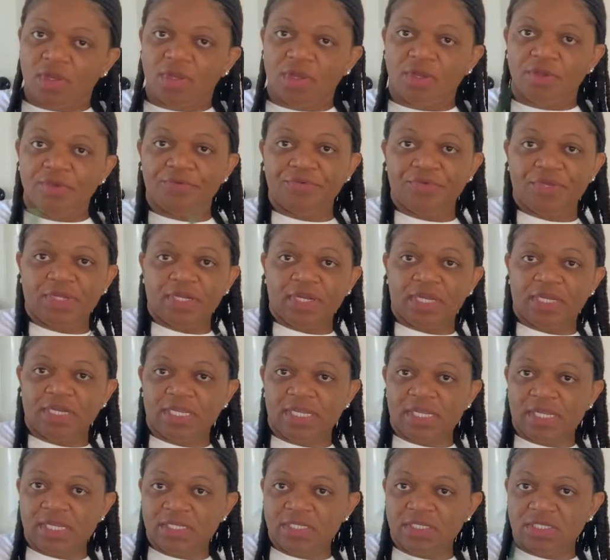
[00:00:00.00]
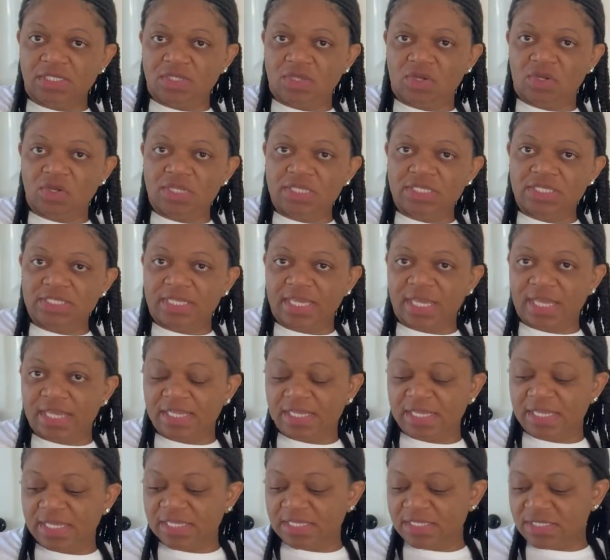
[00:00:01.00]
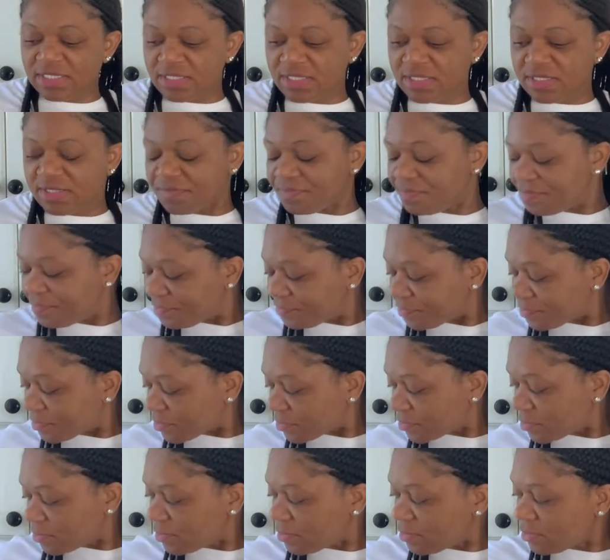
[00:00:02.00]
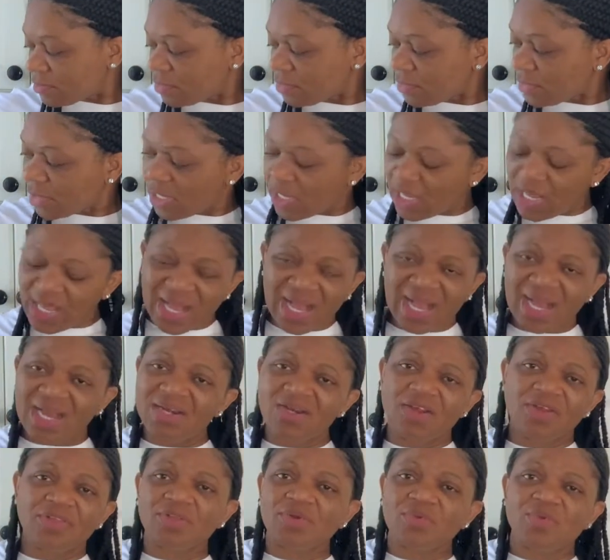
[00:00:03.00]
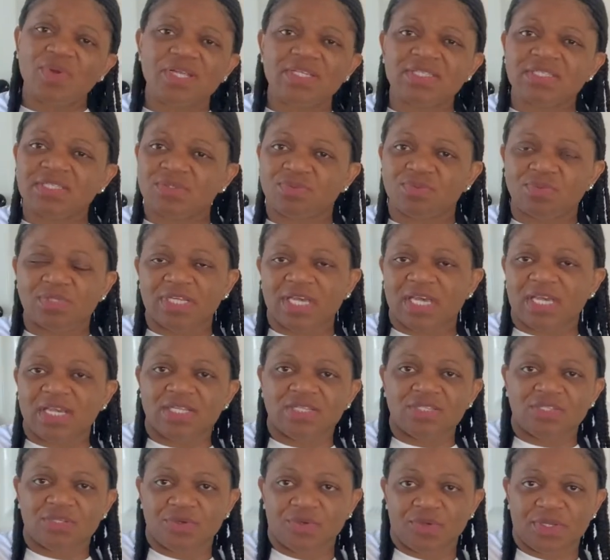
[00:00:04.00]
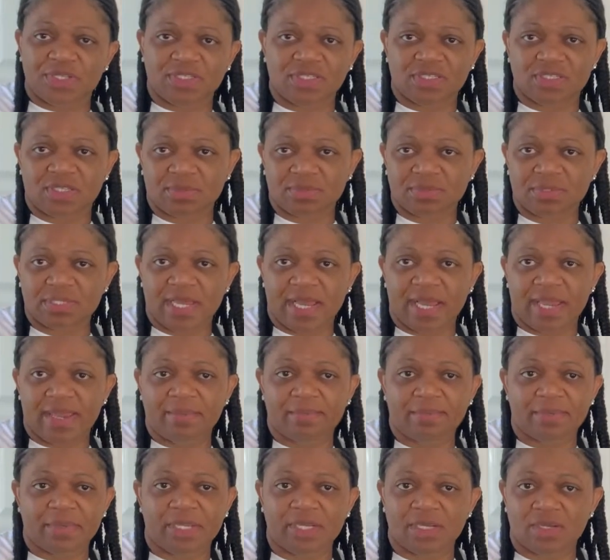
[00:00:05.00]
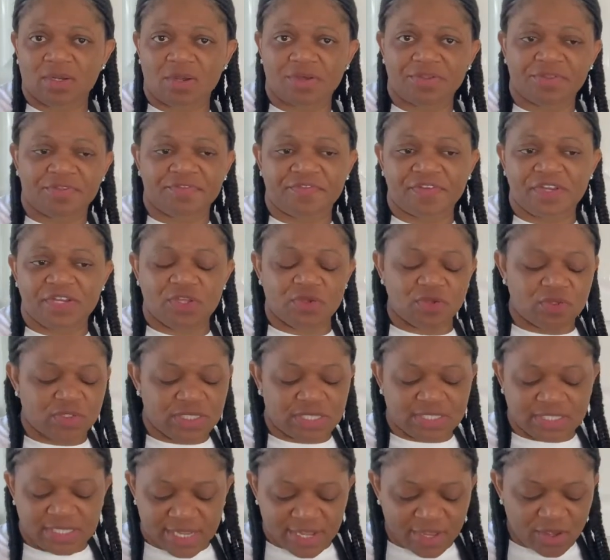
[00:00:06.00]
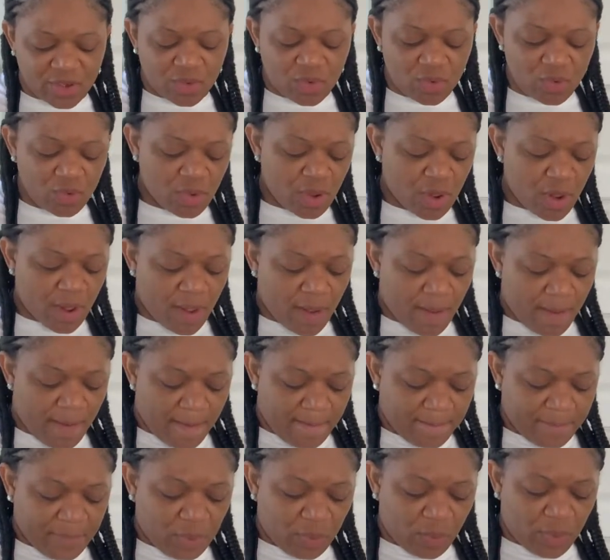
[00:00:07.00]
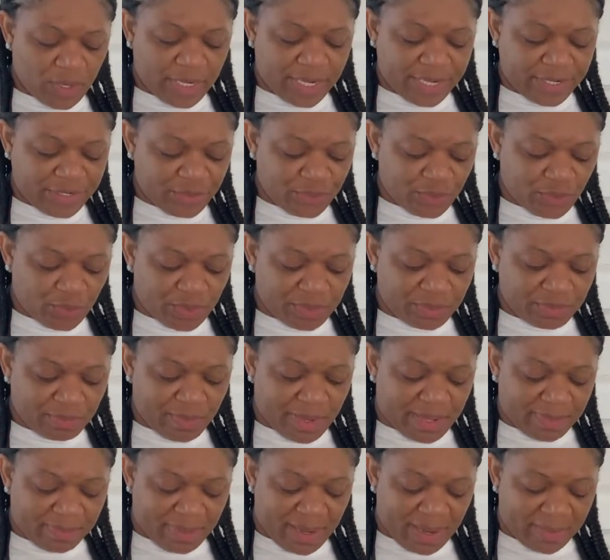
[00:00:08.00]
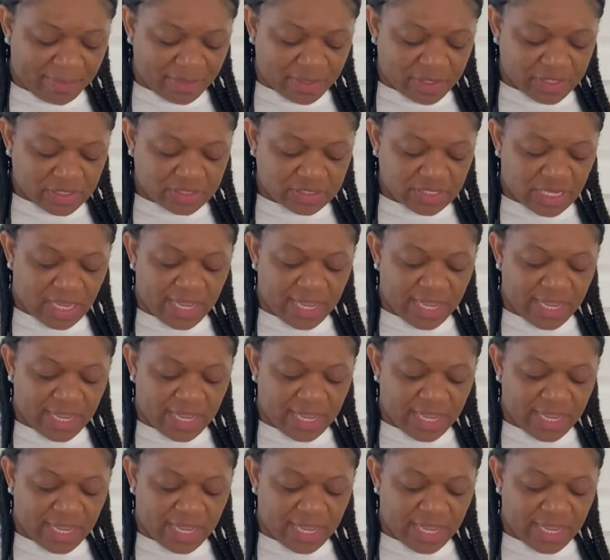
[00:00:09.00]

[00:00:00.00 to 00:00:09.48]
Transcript: green onions or scallions, and other ones we'll get into it sometime in other videos as I go. But what I do with my peppers,